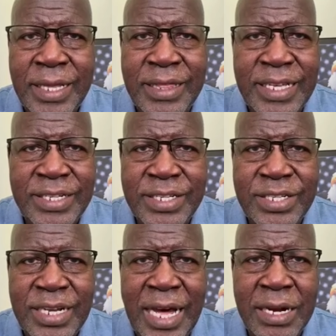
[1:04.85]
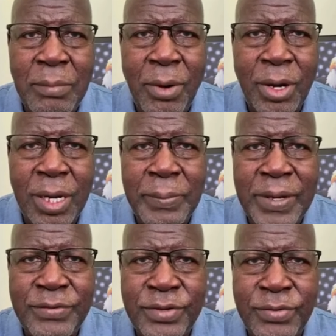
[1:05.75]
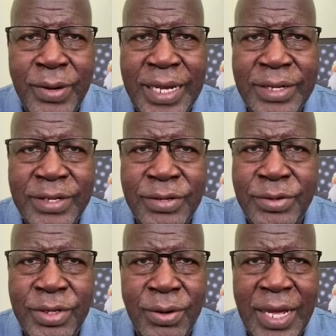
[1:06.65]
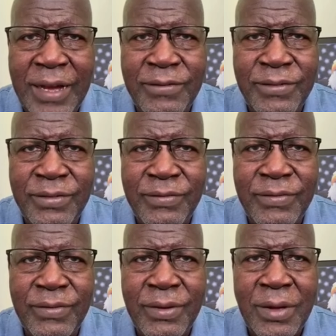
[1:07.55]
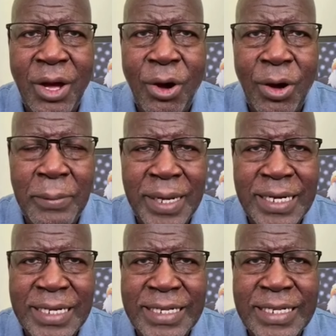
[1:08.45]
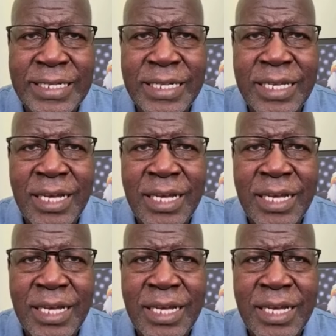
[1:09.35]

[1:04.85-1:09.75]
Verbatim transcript: This is not a markup interest rate, so you don't have hard money lending.